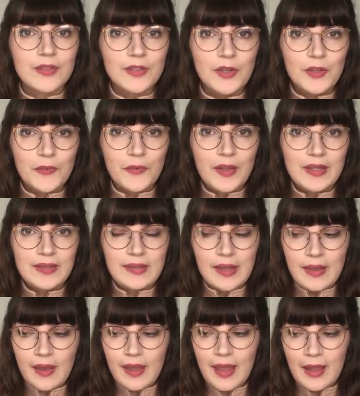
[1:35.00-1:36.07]
So the first
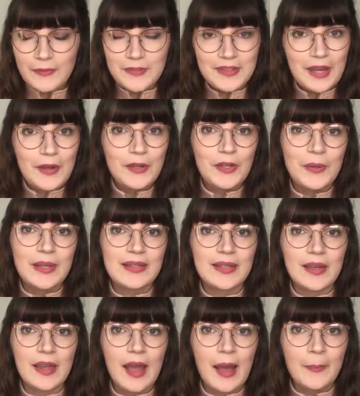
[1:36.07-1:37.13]
thing I have to tell you
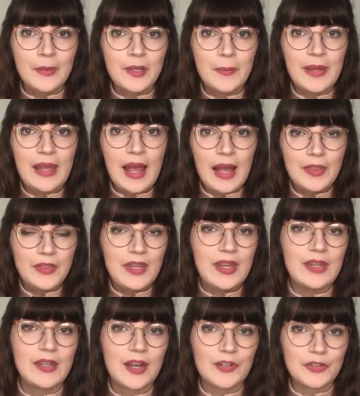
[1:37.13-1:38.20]
is I am going to be at
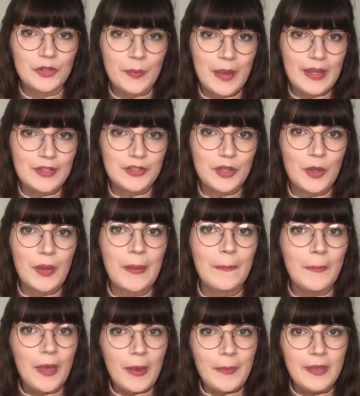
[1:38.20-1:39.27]
the National Pet Show
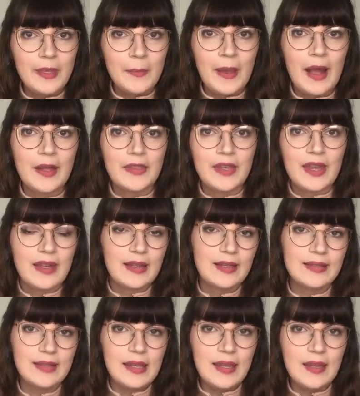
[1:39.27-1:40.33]
in Birmingham at the
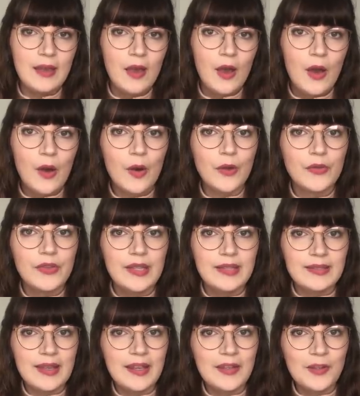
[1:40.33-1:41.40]
NEC on the
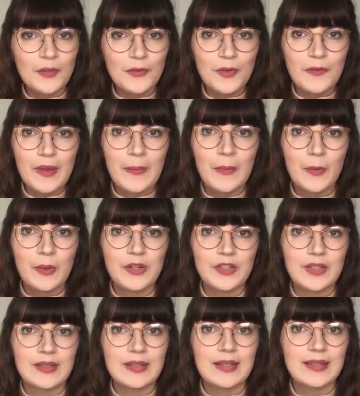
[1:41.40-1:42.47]
2nd of November,
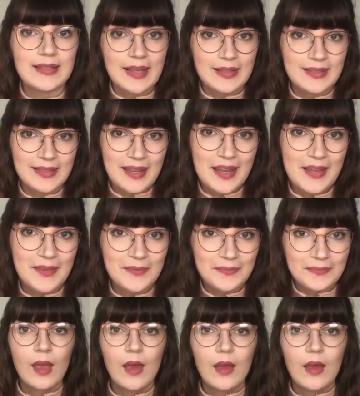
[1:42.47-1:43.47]
which is the Saturday.